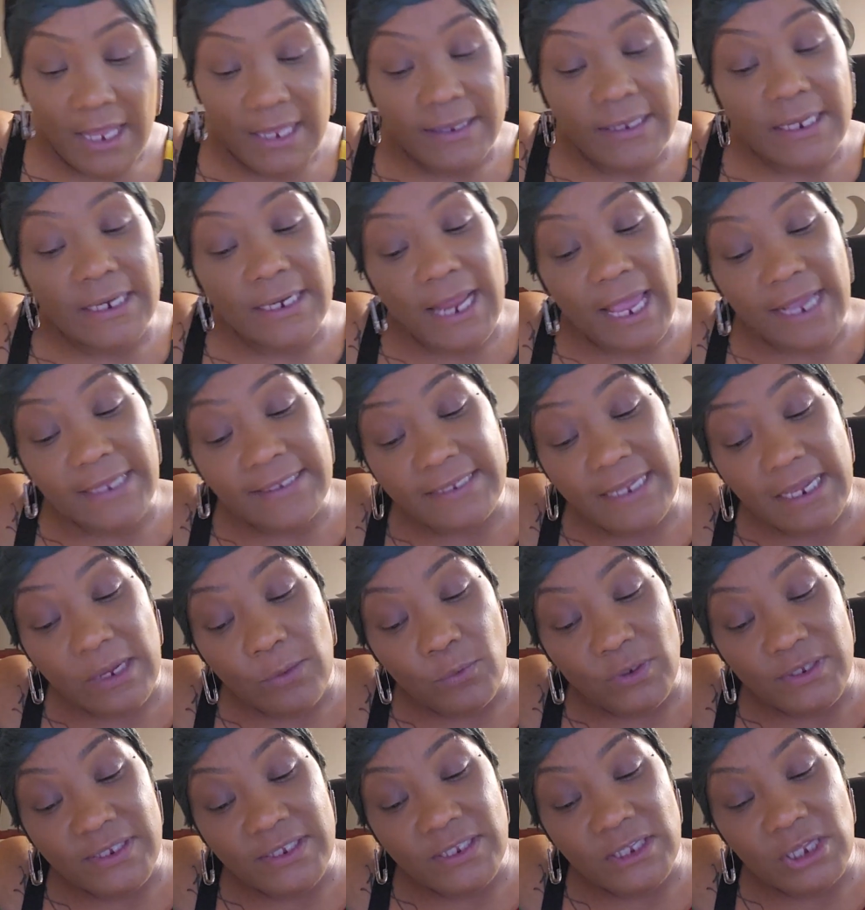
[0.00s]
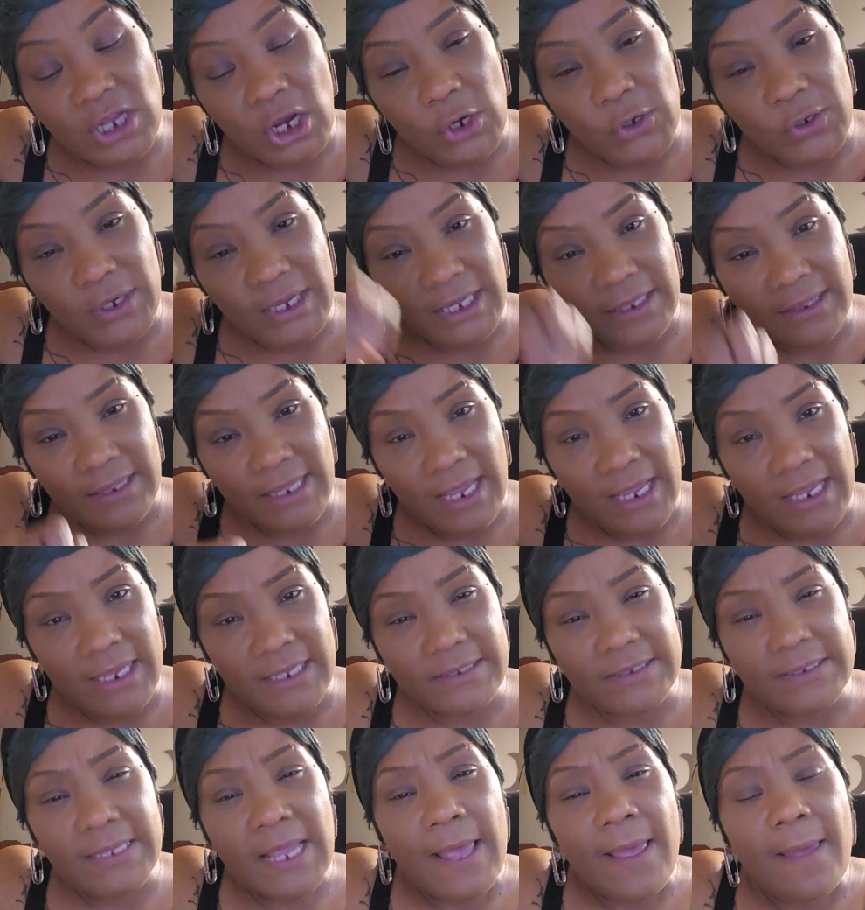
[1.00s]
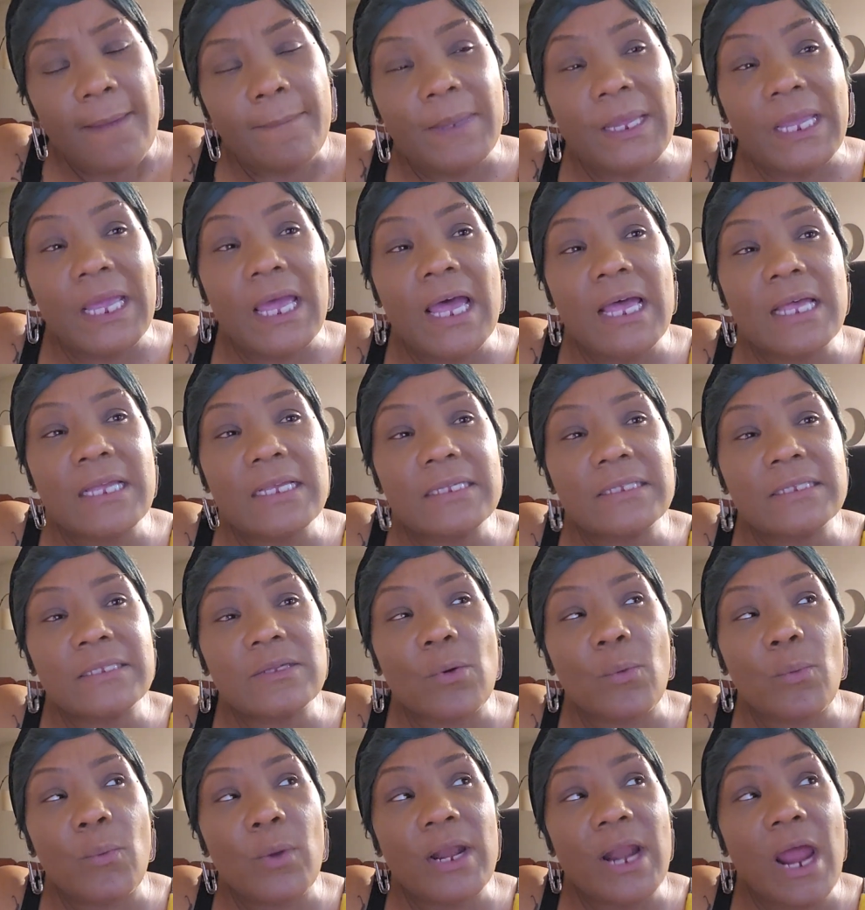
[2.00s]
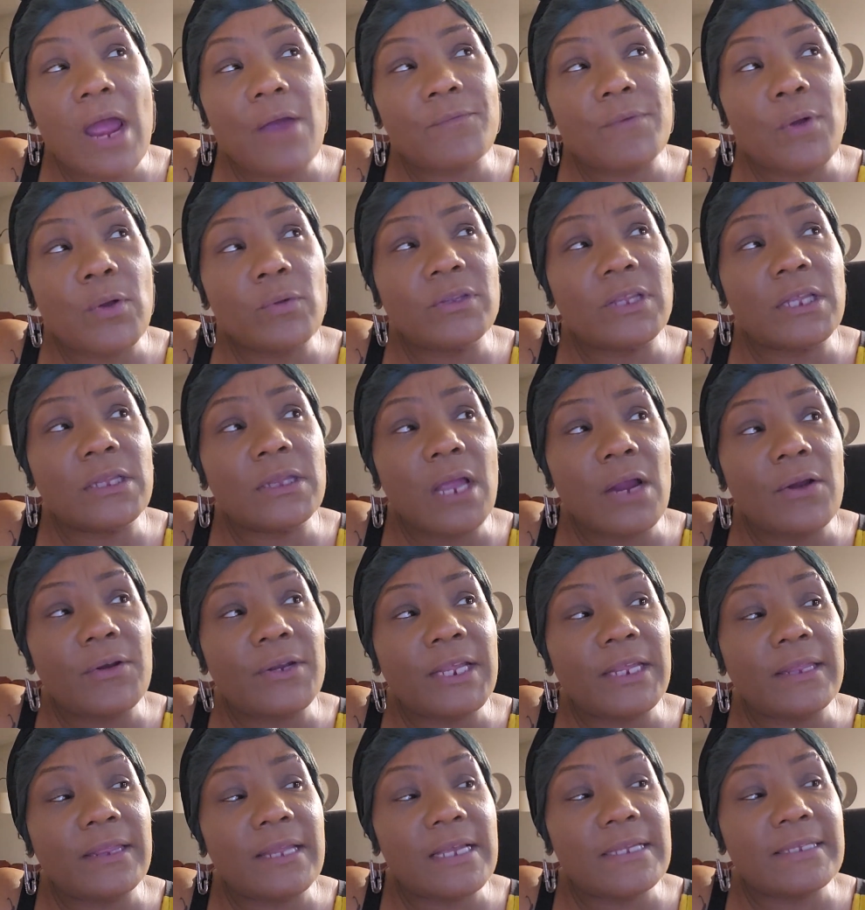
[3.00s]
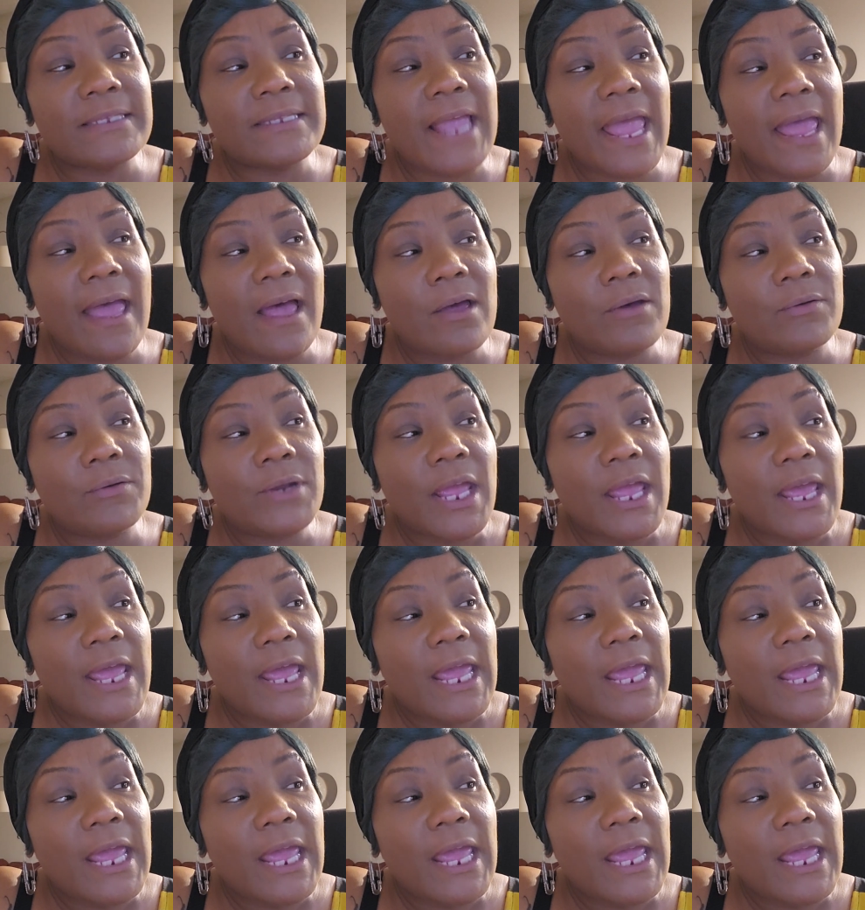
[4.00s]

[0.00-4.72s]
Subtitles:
The next thing was learning things, because when I wrote the learning things down,